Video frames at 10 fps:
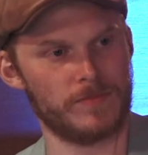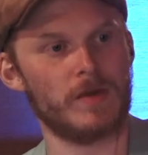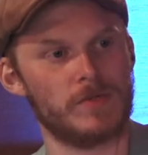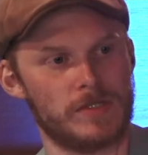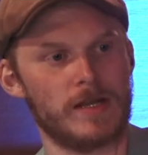
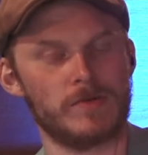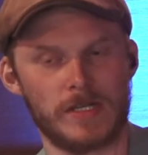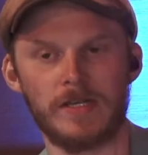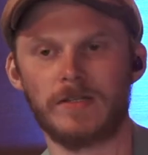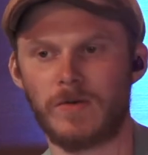That was
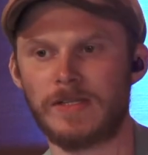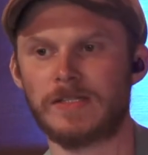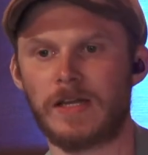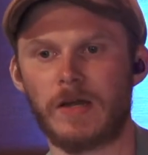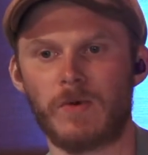Keto and
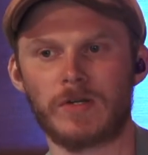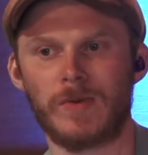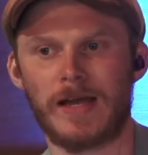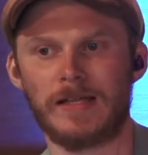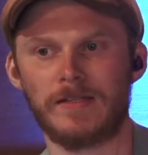said I worked
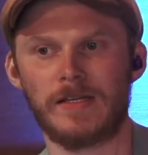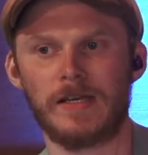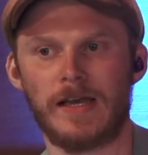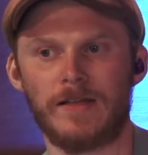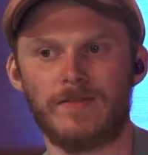with
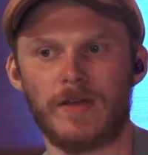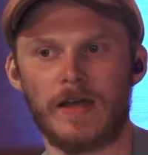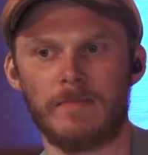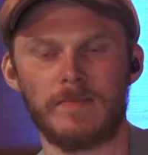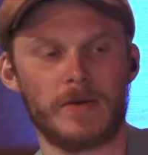Andy and
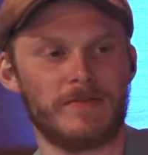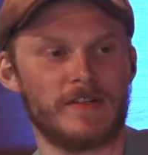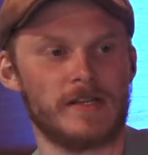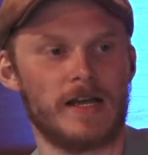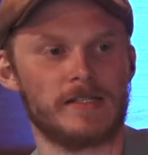they were
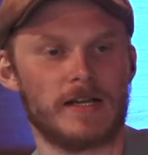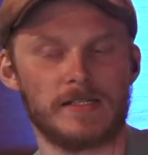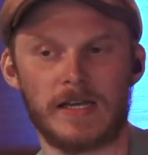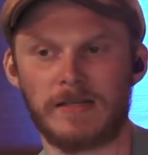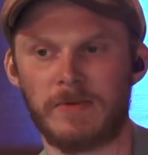fantastic. Let's get them on.